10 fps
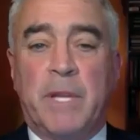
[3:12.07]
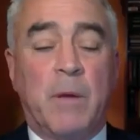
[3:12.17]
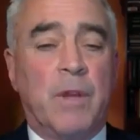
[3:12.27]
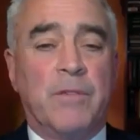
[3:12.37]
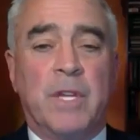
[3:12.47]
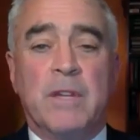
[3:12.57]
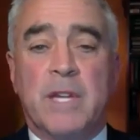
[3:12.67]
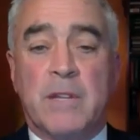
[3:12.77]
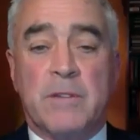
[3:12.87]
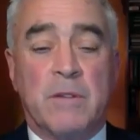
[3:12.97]
leak? Was it
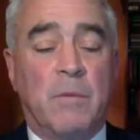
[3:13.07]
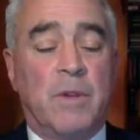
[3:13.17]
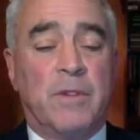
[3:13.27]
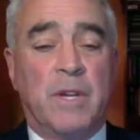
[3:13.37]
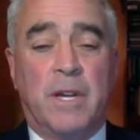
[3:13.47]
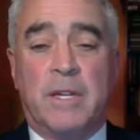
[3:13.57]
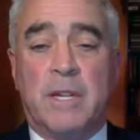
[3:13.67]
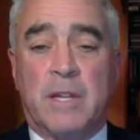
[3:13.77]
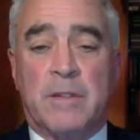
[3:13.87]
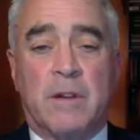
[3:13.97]
intentional? Was it
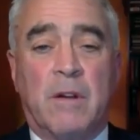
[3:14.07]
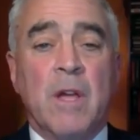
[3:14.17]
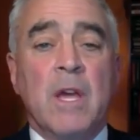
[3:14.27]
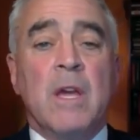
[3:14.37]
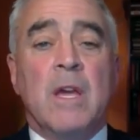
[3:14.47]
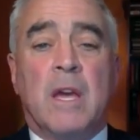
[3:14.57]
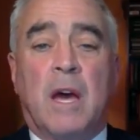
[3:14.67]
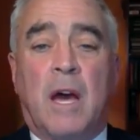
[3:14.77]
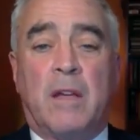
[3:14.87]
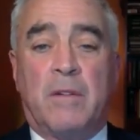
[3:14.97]
unintentional?
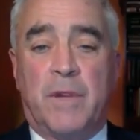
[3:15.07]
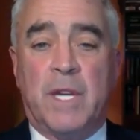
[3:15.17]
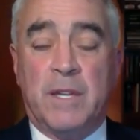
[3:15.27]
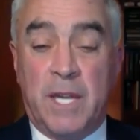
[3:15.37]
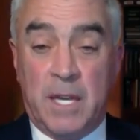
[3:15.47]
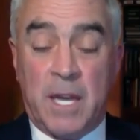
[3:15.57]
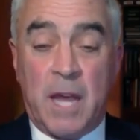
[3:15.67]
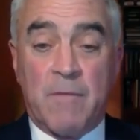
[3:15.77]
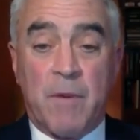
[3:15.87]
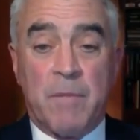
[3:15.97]
Uh, if it indeed right.
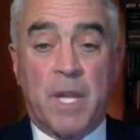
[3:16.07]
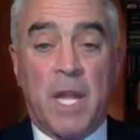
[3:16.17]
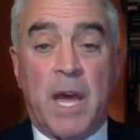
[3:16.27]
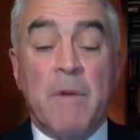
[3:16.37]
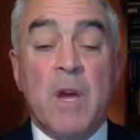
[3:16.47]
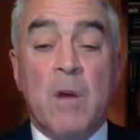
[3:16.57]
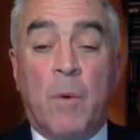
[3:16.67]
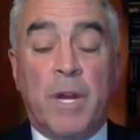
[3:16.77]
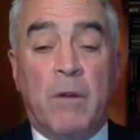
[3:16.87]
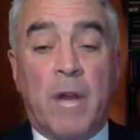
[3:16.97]
came from the lab,
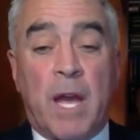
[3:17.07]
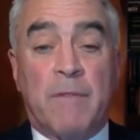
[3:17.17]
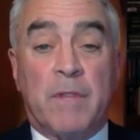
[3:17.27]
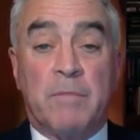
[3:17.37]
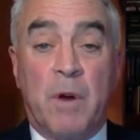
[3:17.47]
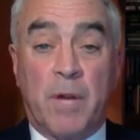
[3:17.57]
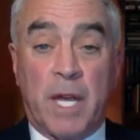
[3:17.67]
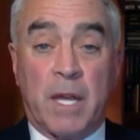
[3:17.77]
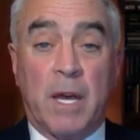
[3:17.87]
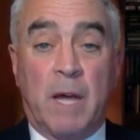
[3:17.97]
we don't have the
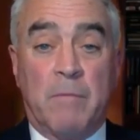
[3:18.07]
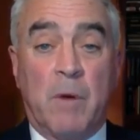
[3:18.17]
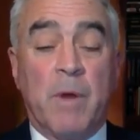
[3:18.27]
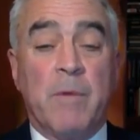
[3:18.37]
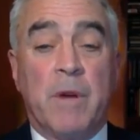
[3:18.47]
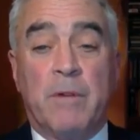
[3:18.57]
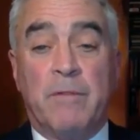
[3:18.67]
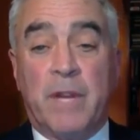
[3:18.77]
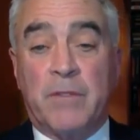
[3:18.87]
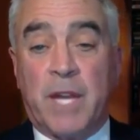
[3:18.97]
smoking gun, but we want to
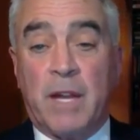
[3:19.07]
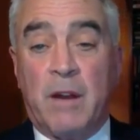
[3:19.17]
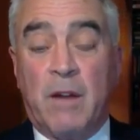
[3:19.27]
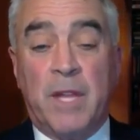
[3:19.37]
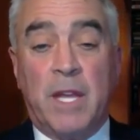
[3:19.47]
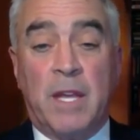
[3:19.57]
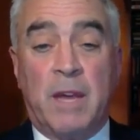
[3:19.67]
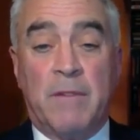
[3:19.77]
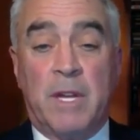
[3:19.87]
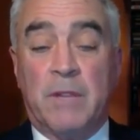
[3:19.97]
investigate all the
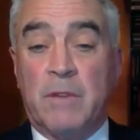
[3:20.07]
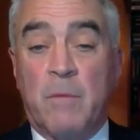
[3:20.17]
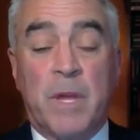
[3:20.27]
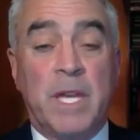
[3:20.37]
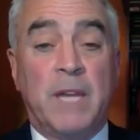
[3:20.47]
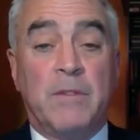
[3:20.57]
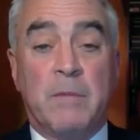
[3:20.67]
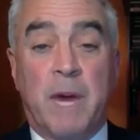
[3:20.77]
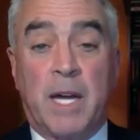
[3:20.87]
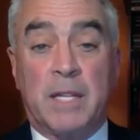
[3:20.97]
evidence, and we need
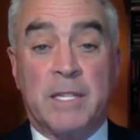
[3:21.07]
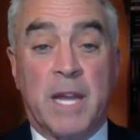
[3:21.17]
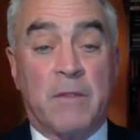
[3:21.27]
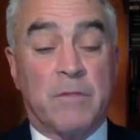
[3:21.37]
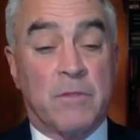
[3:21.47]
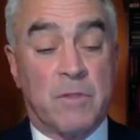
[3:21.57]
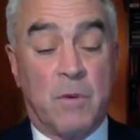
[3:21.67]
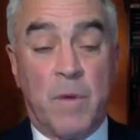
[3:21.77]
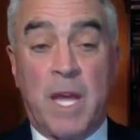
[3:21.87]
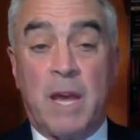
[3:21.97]
some honest answers. So
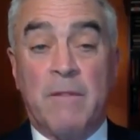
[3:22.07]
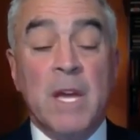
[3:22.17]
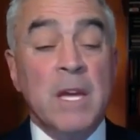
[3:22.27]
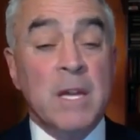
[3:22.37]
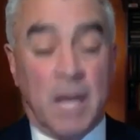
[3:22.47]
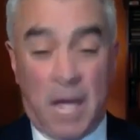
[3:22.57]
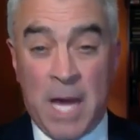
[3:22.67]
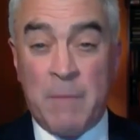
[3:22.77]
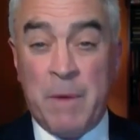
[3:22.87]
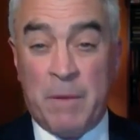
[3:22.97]
we have a
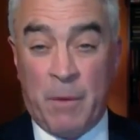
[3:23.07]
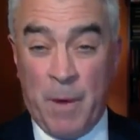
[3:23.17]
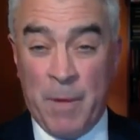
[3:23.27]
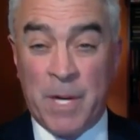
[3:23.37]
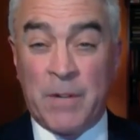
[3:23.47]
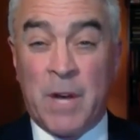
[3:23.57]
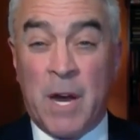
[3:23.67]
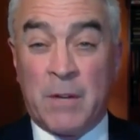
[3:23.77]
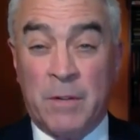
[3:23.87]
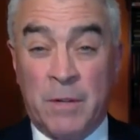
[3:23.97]
lot of people that we want to
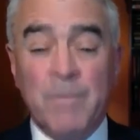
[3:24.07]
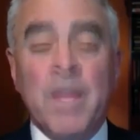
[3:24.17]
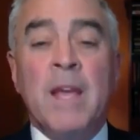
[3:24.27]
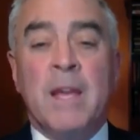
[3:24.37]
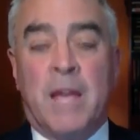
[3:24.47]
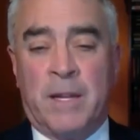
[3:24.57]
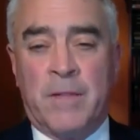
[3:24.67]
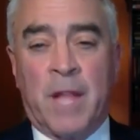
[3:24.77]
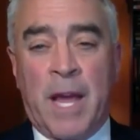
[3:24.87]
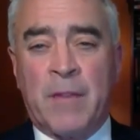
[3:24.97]
talk to, and
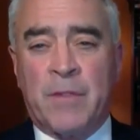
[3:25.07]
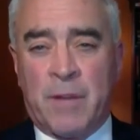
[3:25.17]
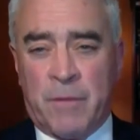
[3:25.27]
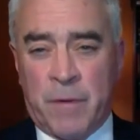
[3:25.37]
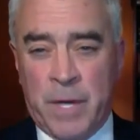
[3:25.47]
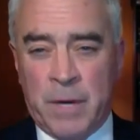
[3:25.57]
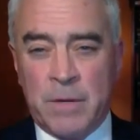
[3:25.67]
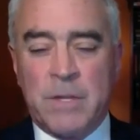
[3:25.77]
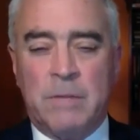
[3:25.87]
in the last several years,